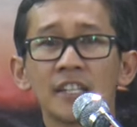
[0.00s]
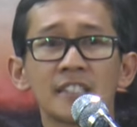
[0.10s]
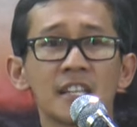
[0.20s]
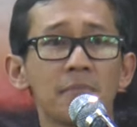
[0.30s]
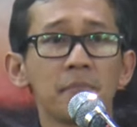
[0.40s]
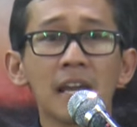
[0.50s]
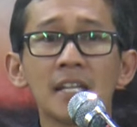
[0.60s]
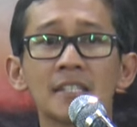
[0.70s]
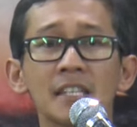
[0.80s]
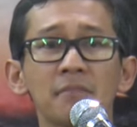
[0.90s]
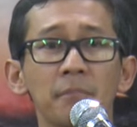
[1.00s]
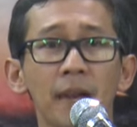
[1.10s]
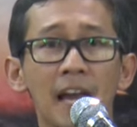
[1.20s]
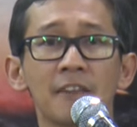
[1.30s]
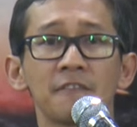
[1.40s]
has an amazing
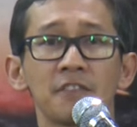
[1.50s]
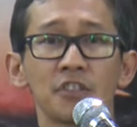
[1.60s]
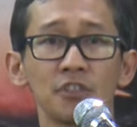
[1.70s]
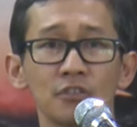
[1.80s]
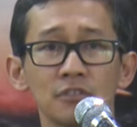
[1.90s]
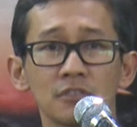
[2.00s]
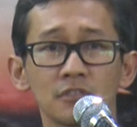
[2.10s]
plan for you.